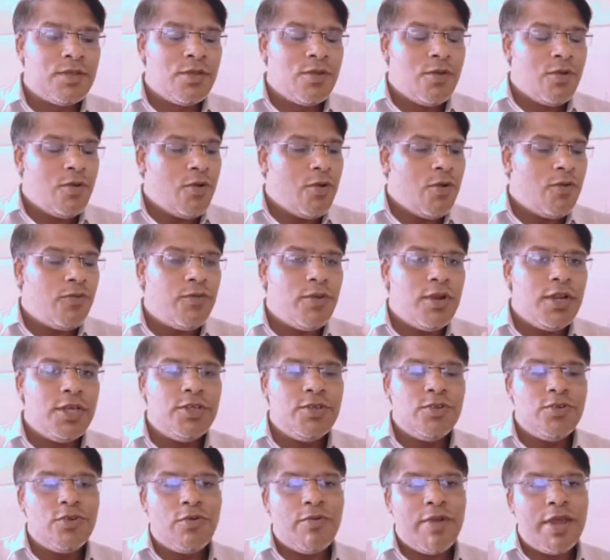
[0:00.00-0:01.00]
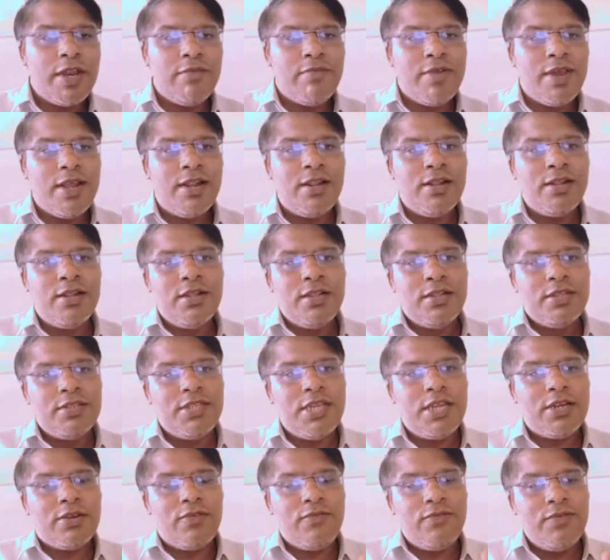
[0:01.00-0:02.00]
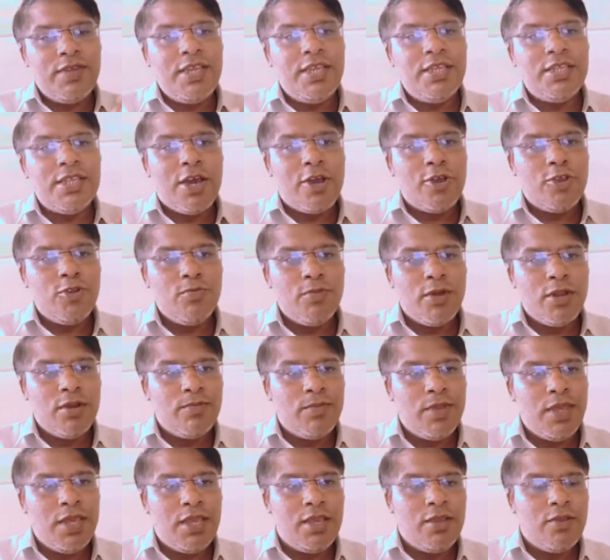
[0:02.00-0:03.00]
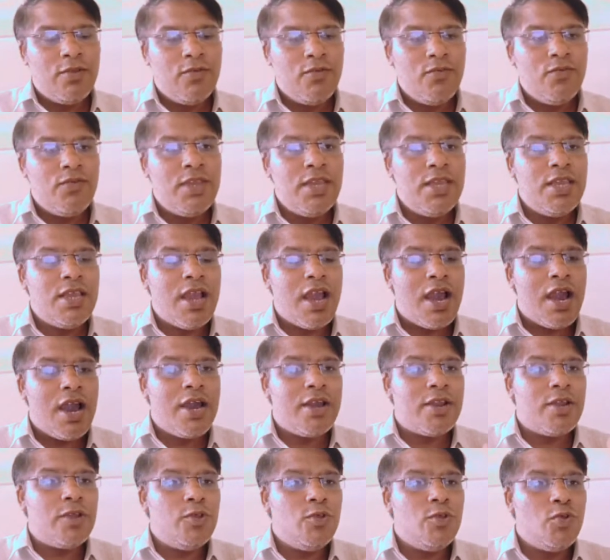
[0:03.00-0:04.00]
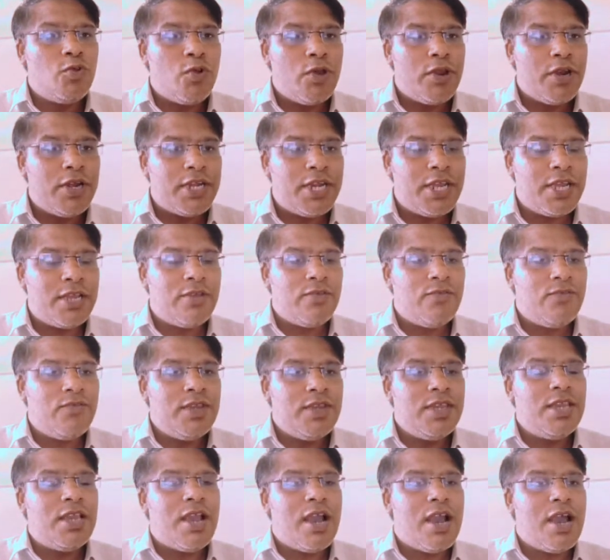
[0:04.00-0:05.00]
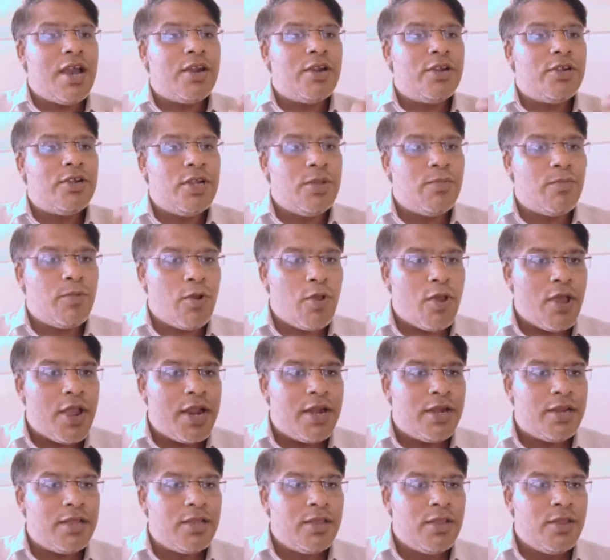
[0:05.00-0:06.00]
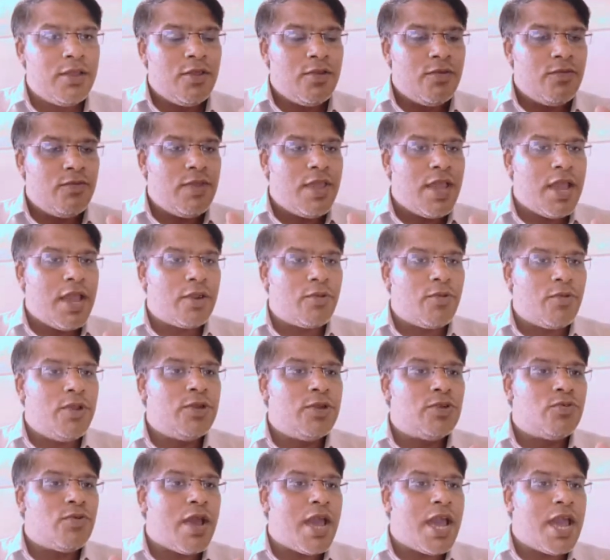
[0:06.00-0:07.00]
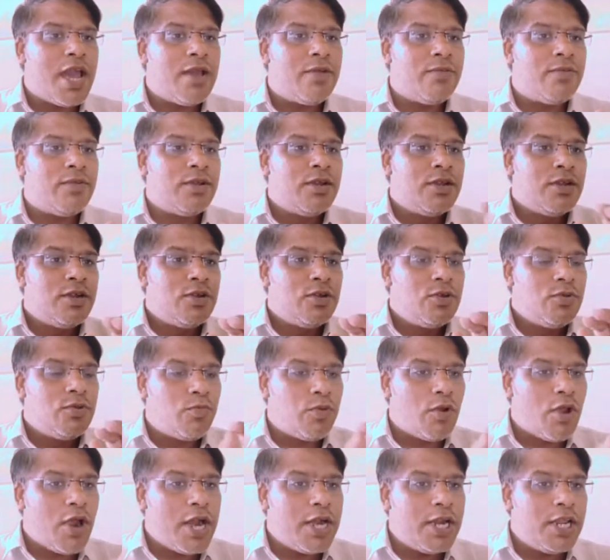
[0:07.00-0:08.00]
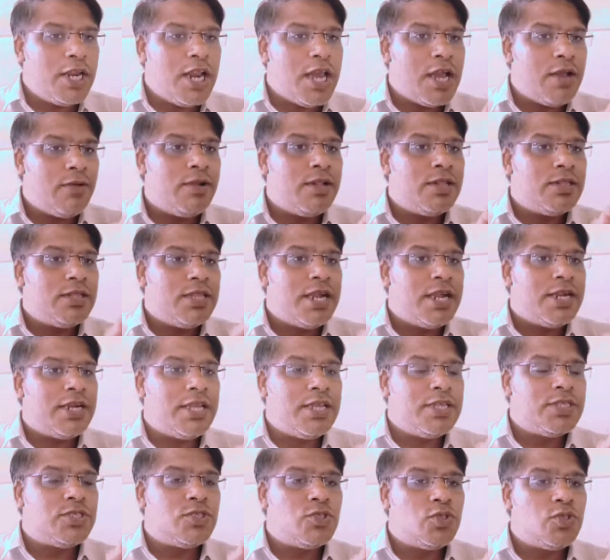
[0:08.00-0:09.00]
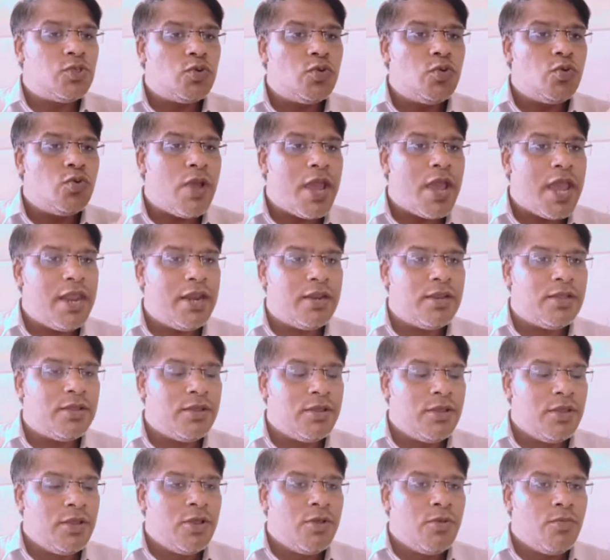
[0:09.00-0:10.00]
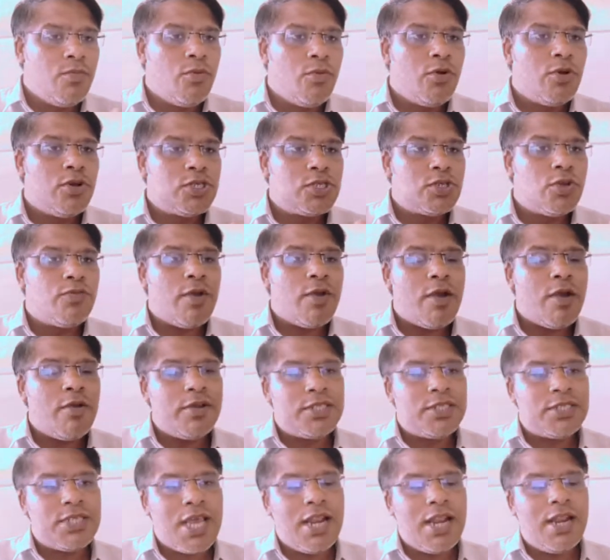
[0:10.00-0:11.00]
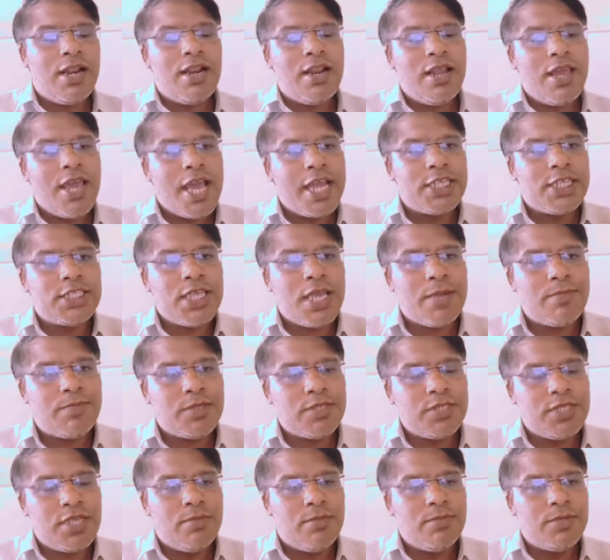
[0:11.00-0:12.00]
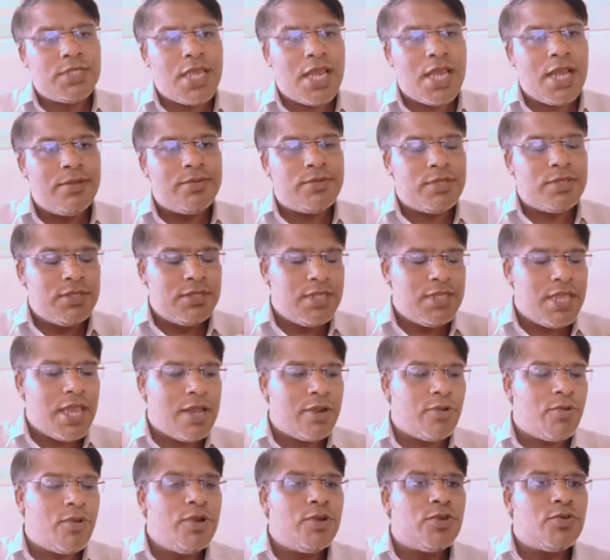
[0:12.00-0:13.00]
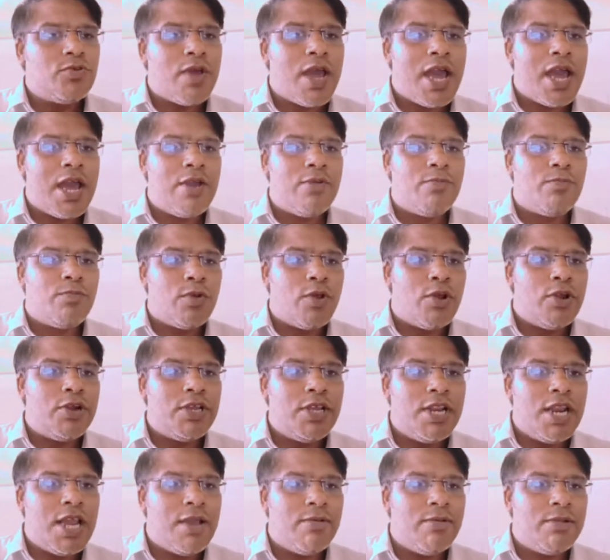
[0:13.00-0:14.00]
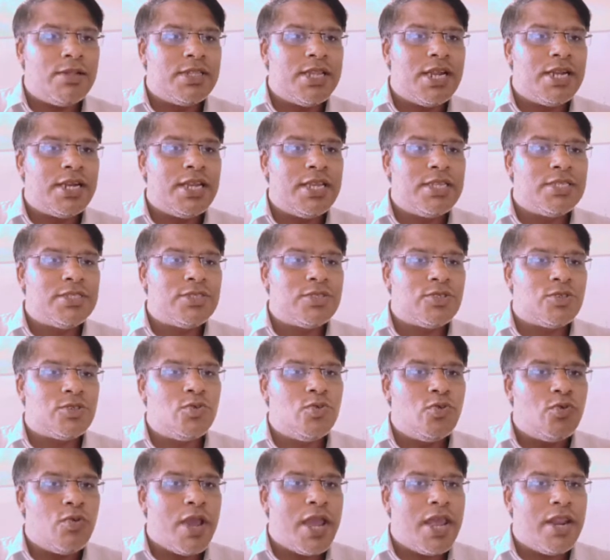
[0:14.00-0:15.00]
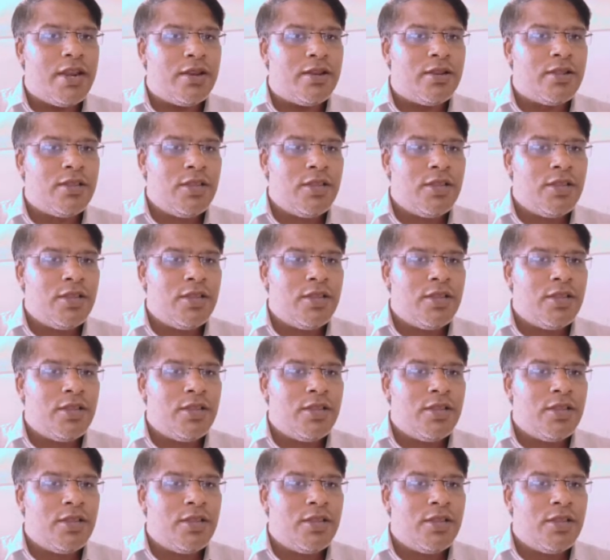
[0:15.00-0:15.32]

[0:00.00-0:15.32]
Hopefully you know very well that we the human being, we are eukaryotic, we are diploid. We are going to have ploidy level, that is two N. Most of our cell except germ cells, they are going to have ploidy level, that is two N.